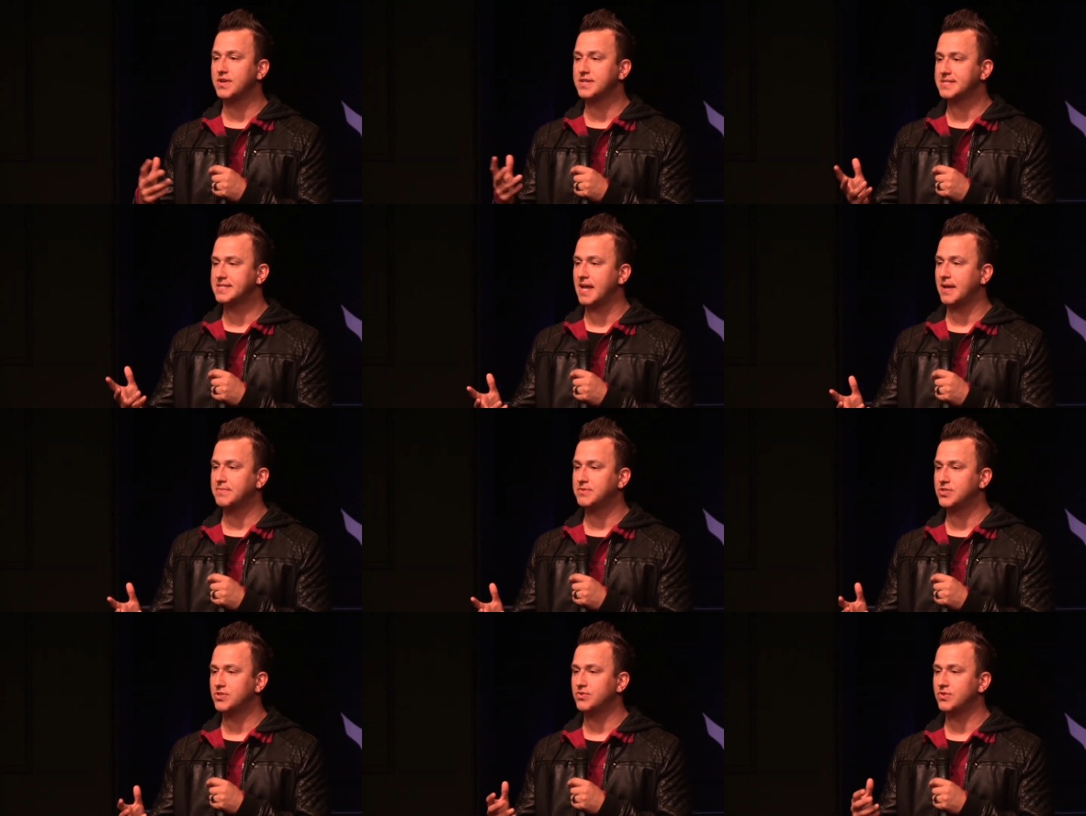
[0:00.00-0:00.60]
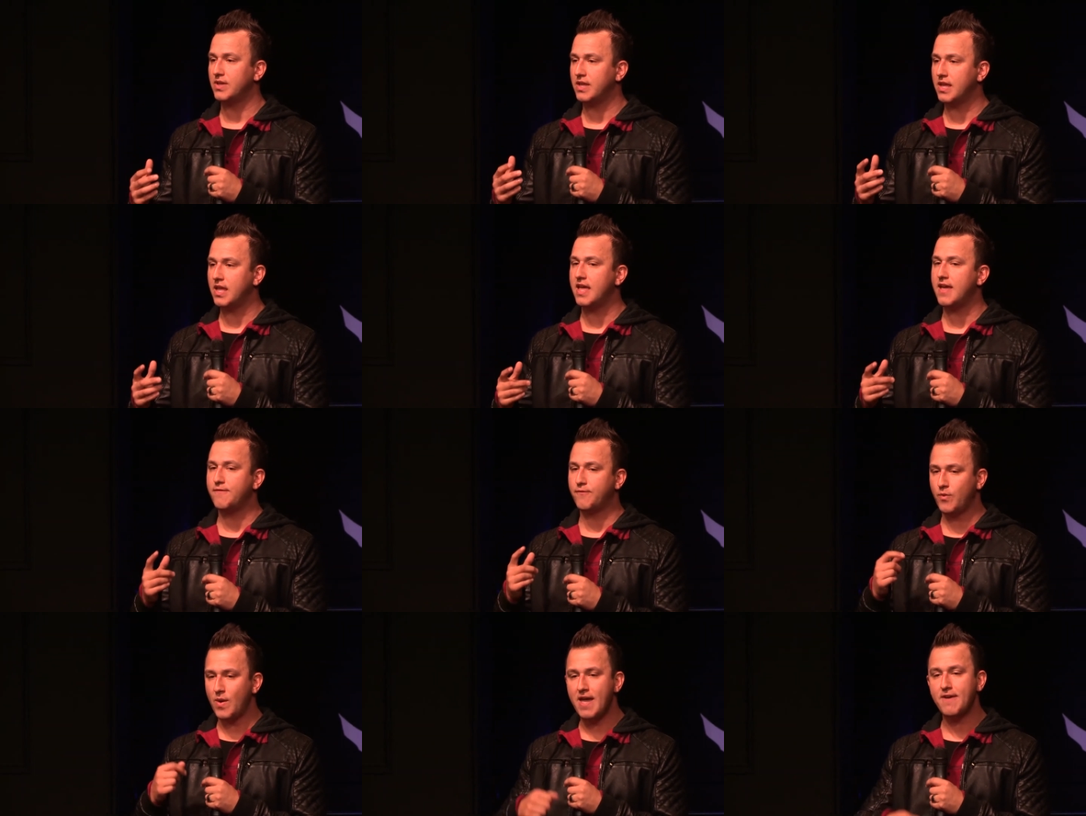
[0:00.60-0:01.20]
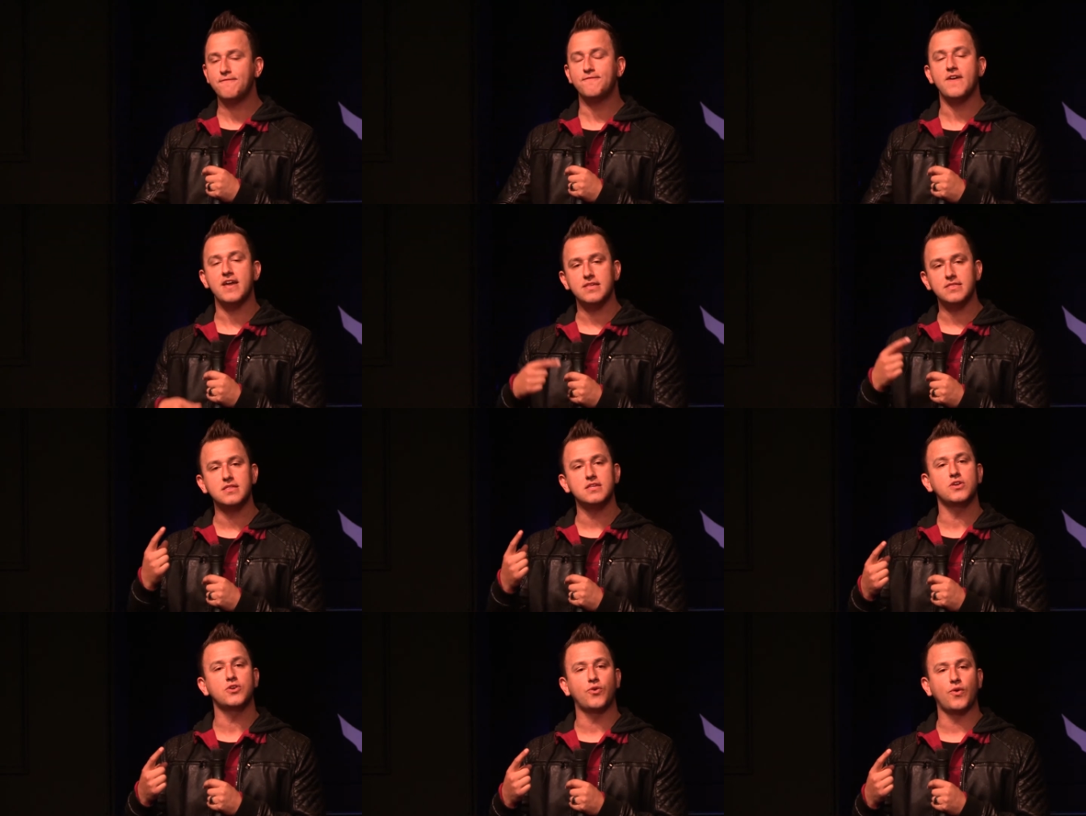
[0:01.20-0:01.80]
us up to if we have
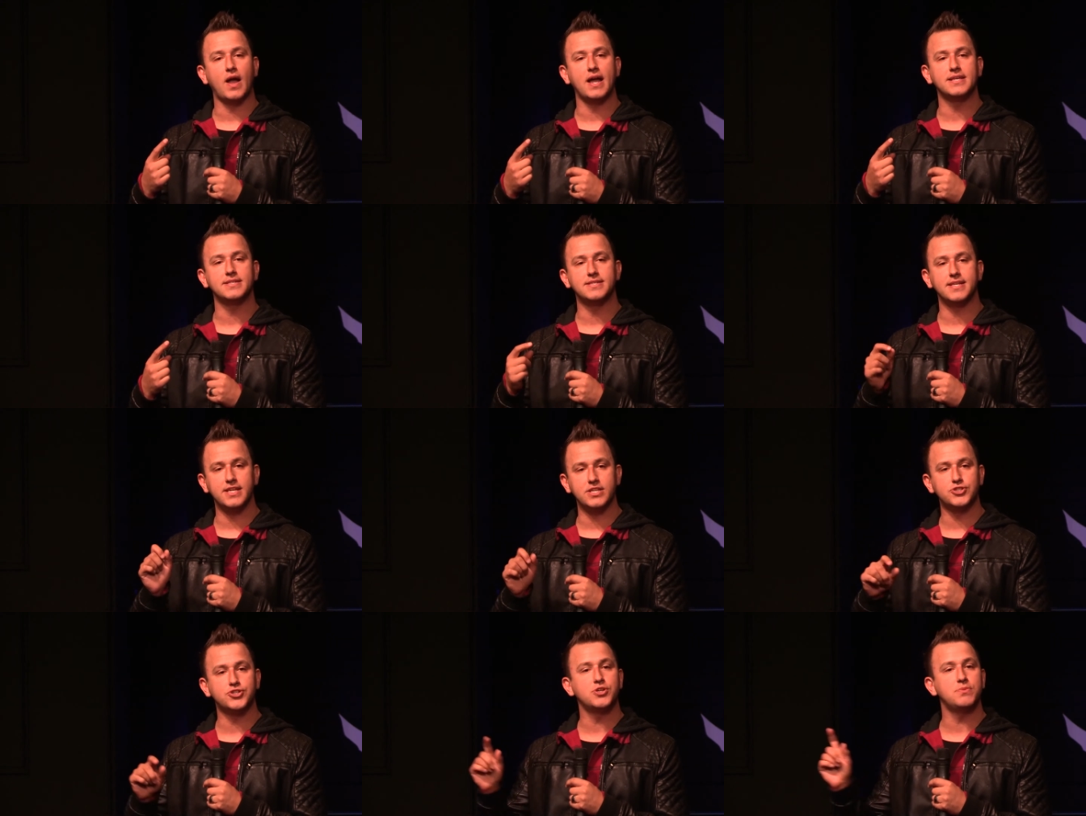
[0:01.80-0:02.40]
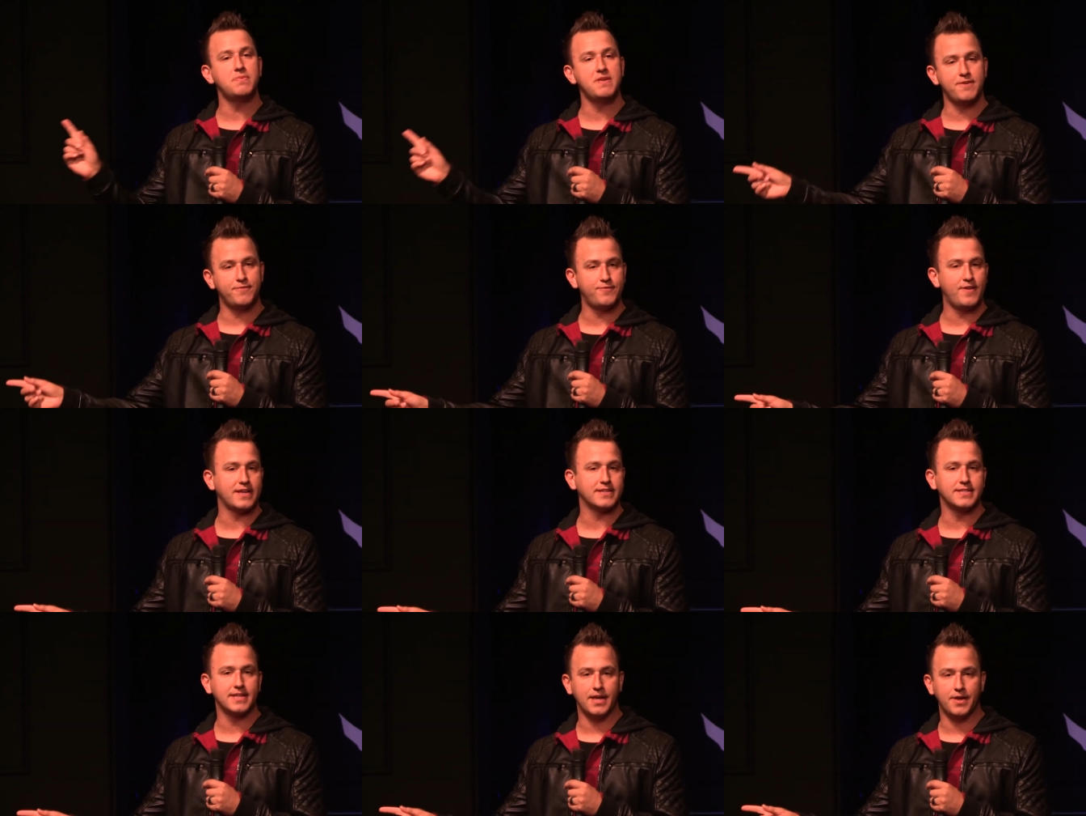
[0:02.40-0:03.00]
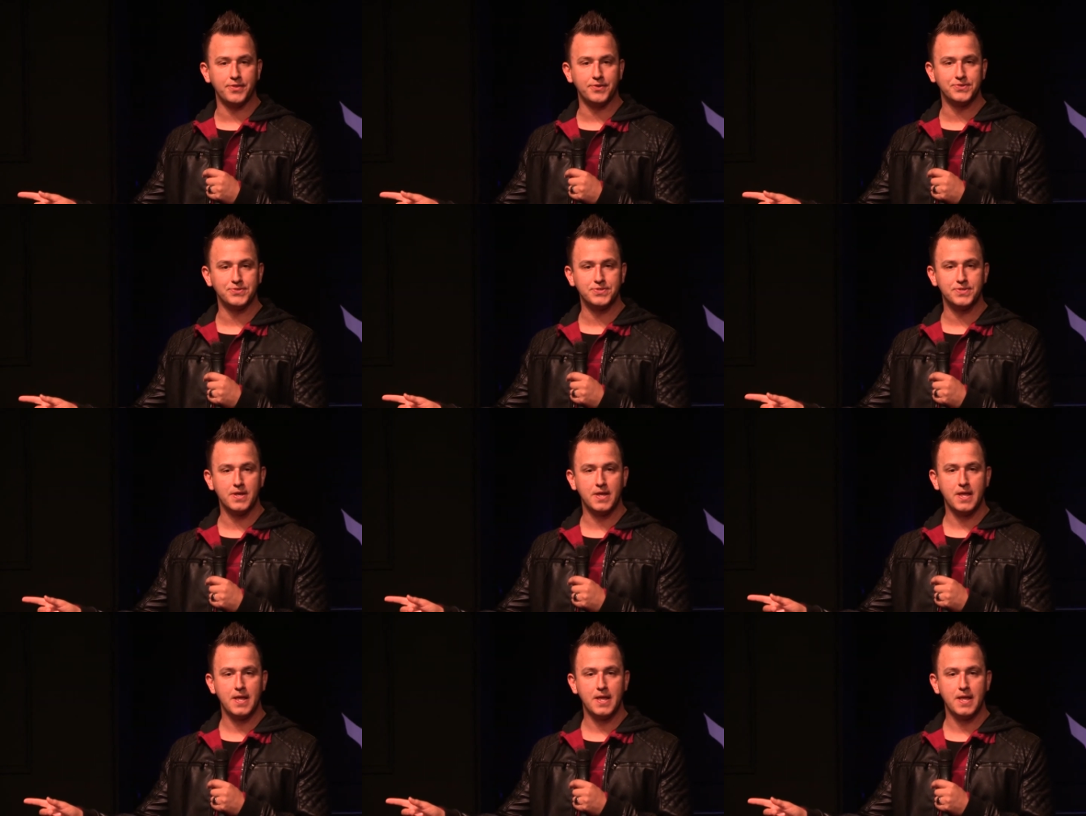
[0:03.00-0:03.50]
faith in Christ, it should be affecting others.